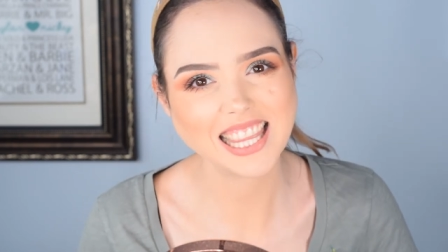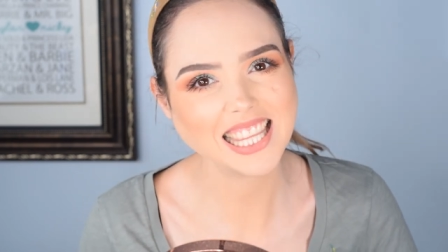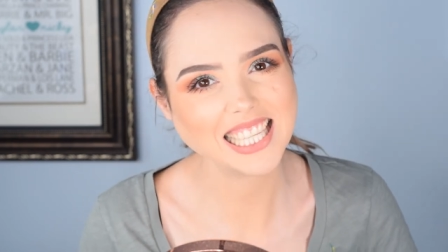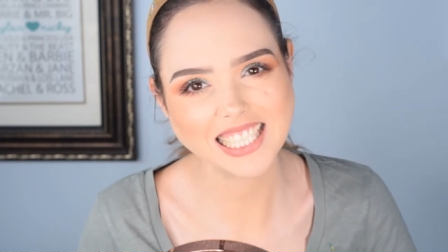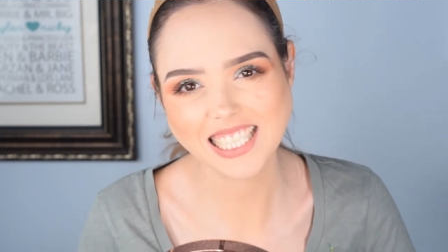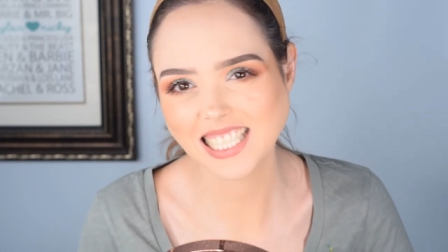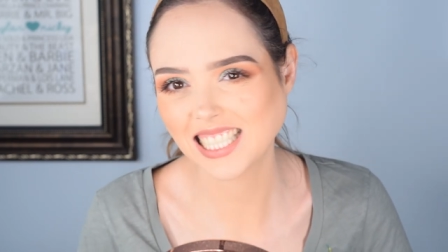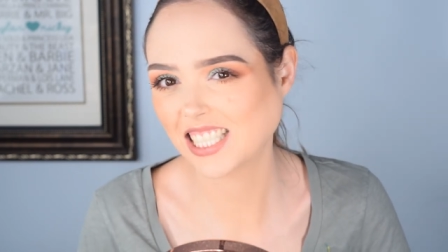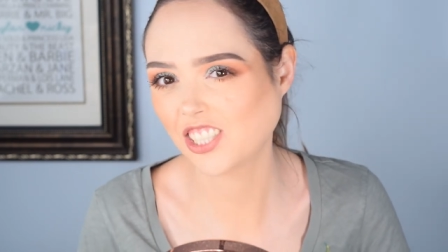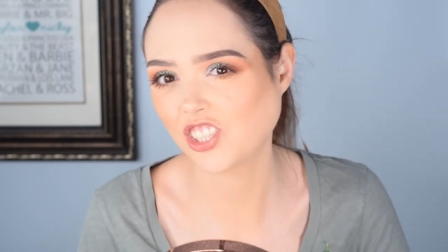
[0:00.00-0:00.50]

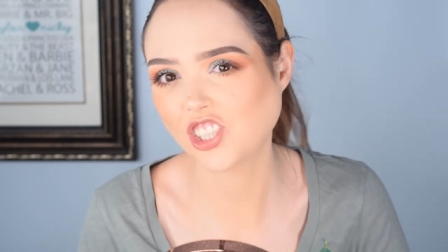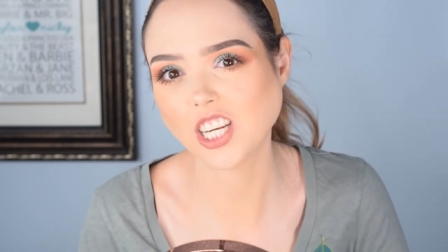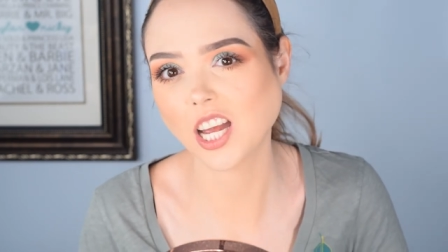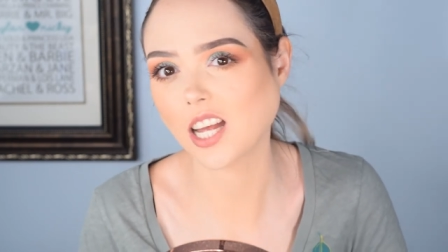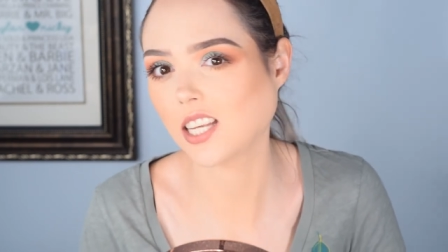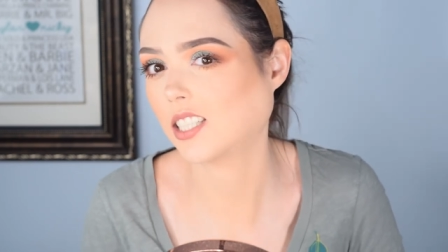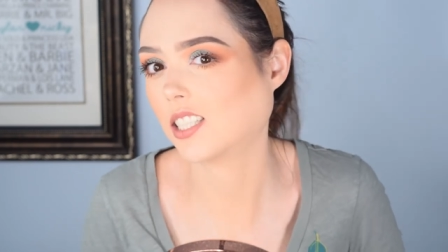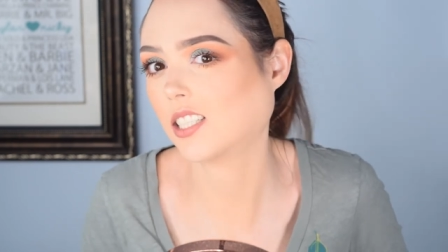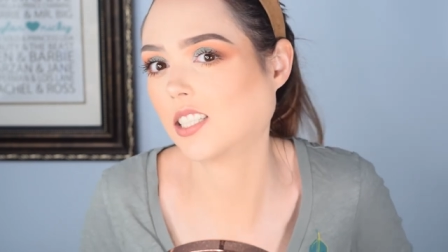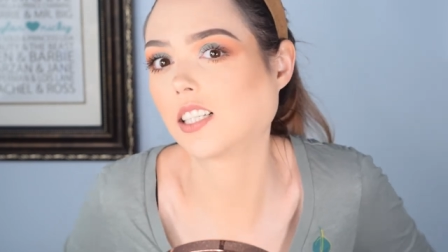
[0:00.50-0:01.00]
this is
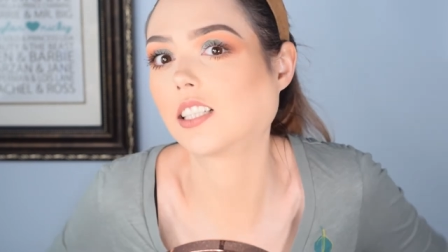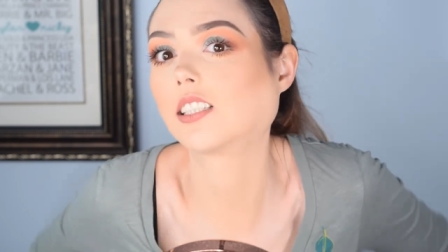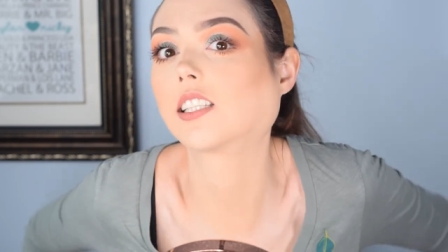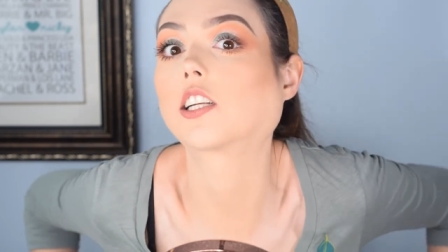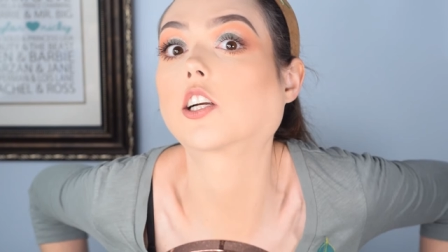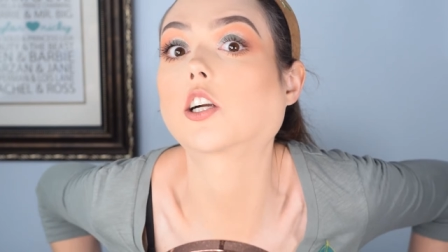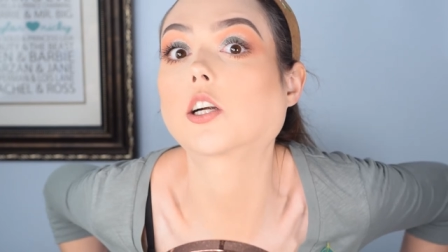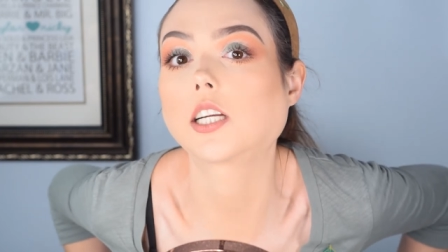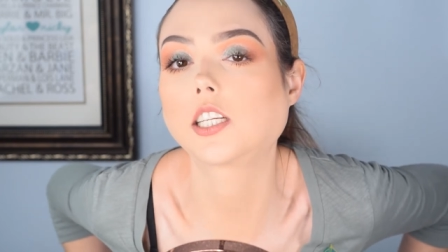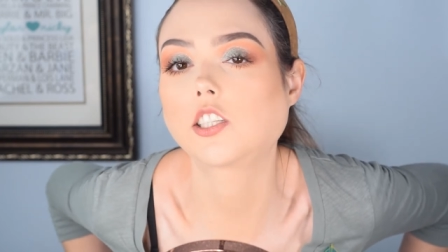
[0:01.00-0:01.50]
just a
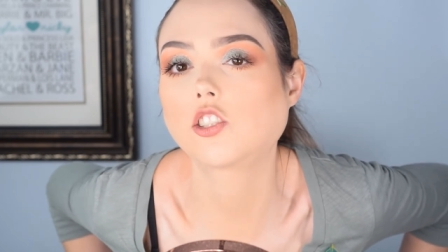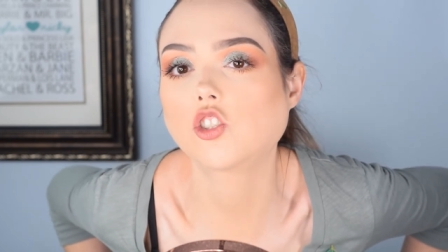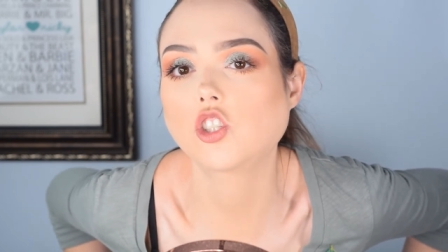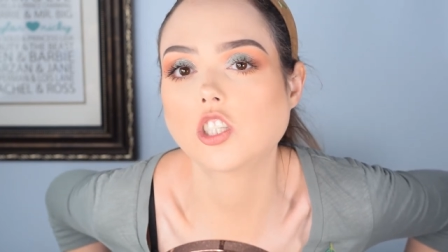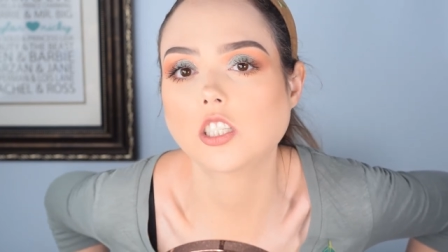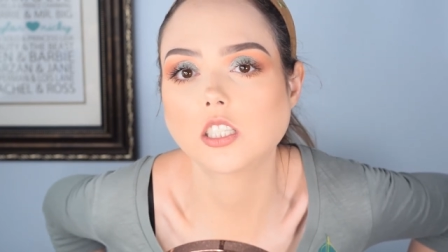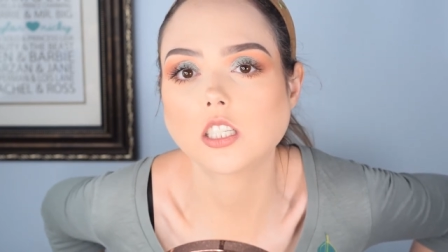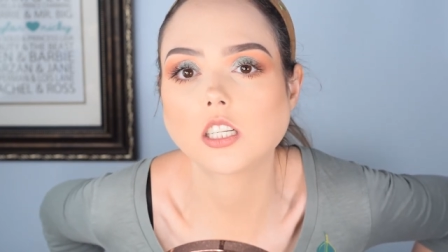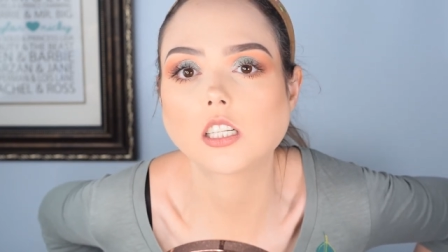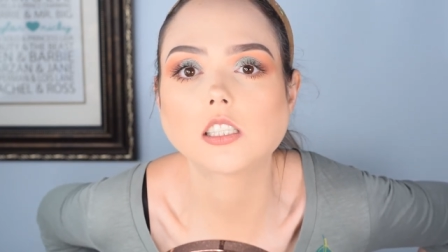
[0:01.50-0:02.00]
glitter. It's
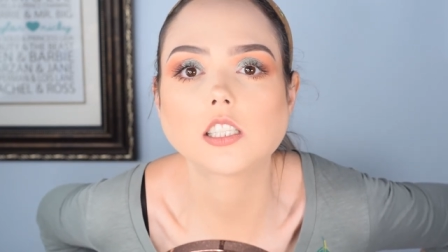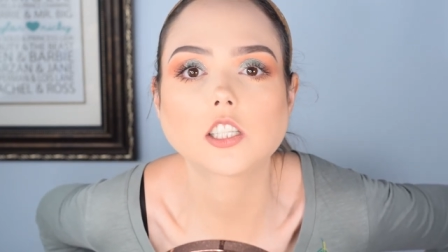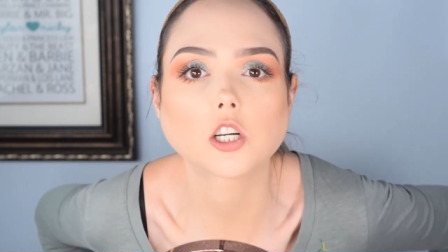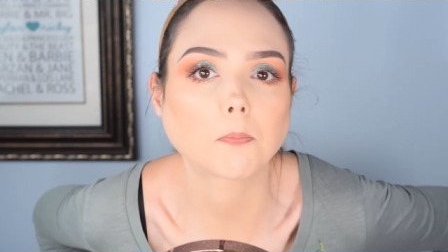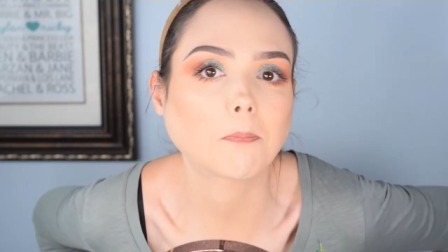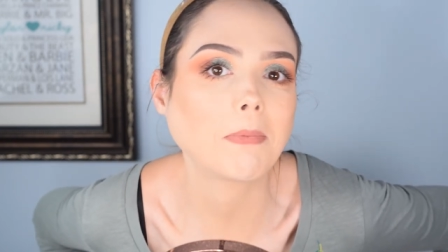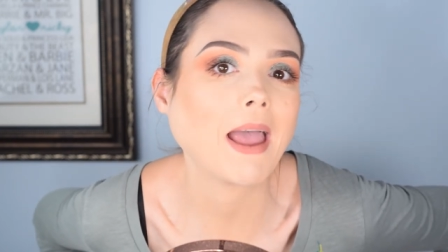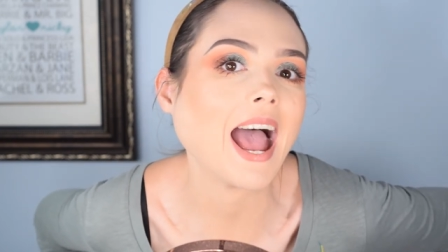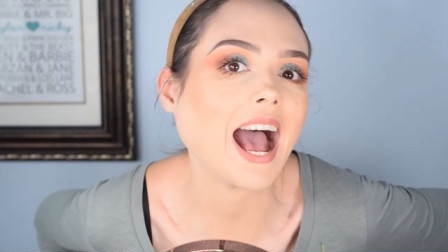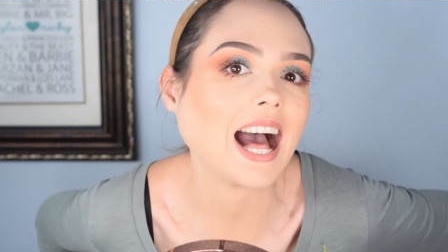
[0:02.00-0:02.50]
just a
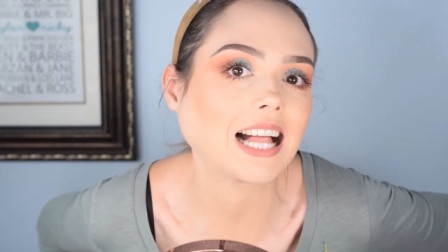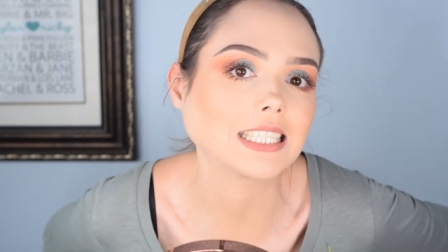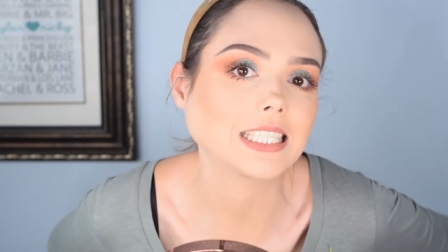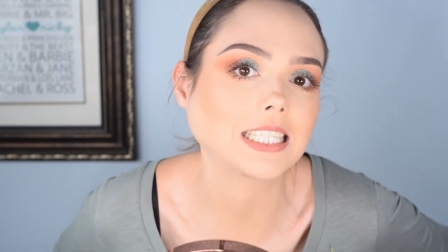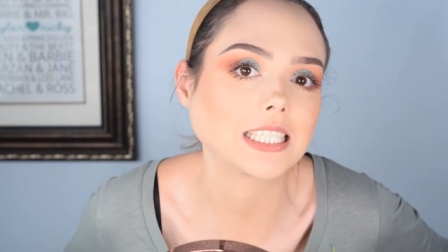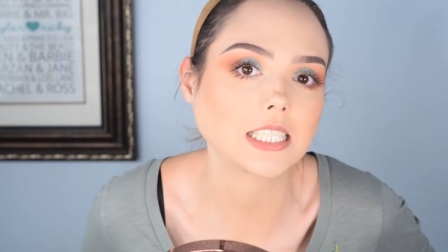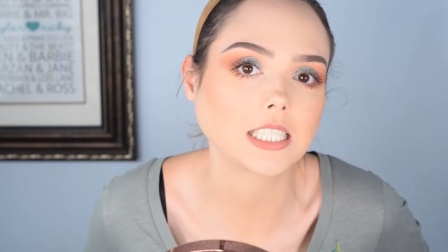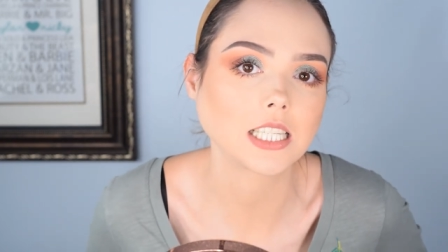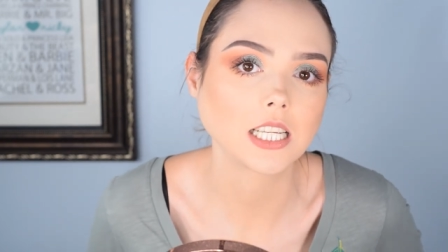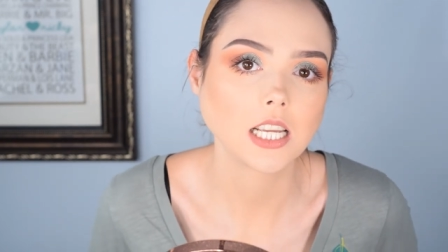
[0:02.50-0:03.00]
glitter
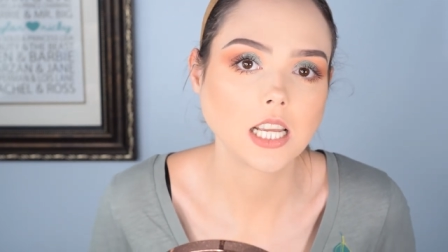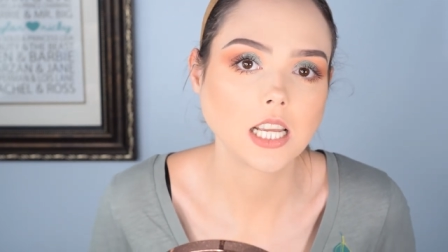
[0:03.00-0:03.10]
palette.